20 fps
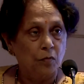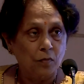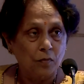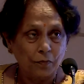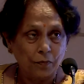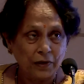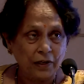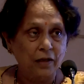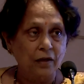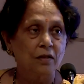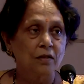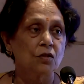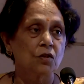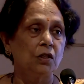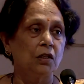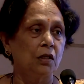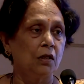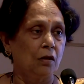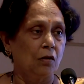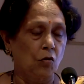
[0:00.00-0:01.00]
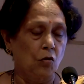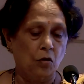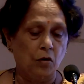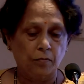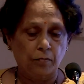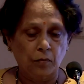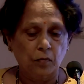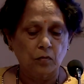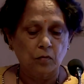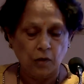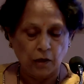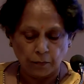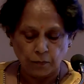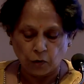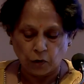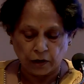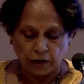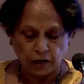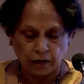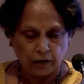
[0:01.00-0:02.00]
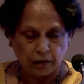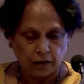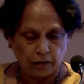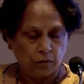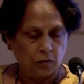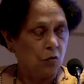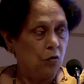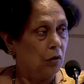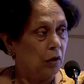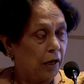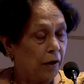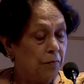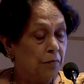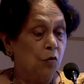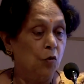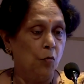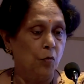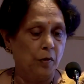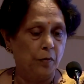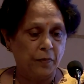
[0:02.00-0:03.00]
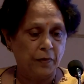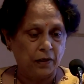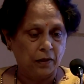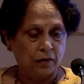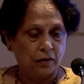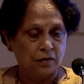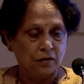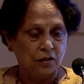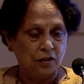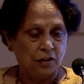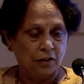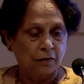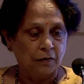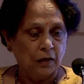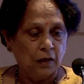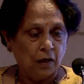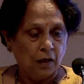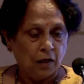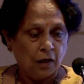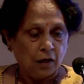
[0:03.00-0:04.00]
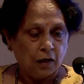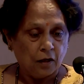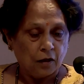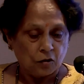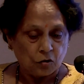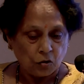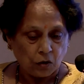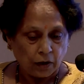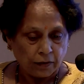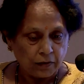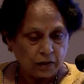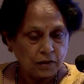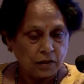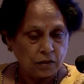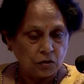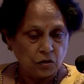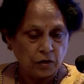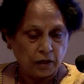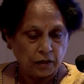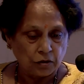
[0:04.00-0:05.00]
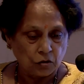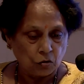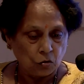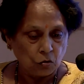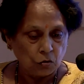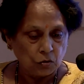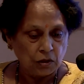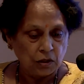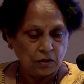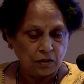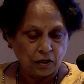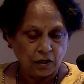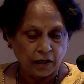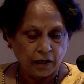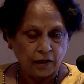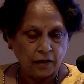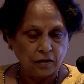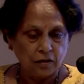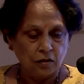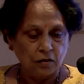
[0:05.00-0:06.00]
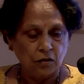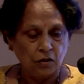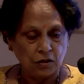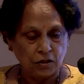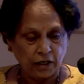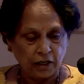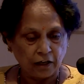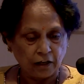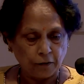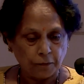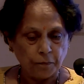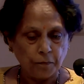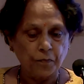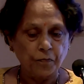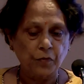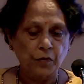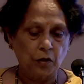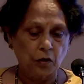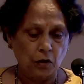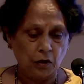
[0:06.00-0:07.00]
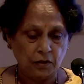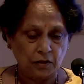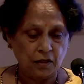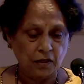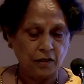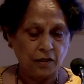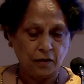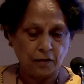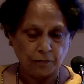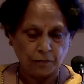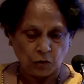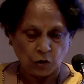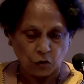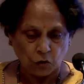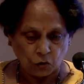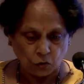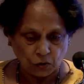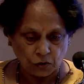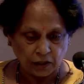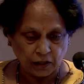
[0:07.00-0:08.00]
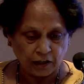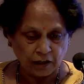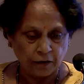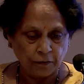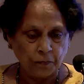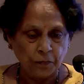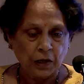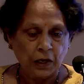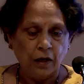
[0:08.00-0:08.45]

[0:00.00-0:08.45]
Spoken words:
pregnancy or aborting an abnormal pregnancy. So I will just rush through these slides. The setup, it's a huge setup.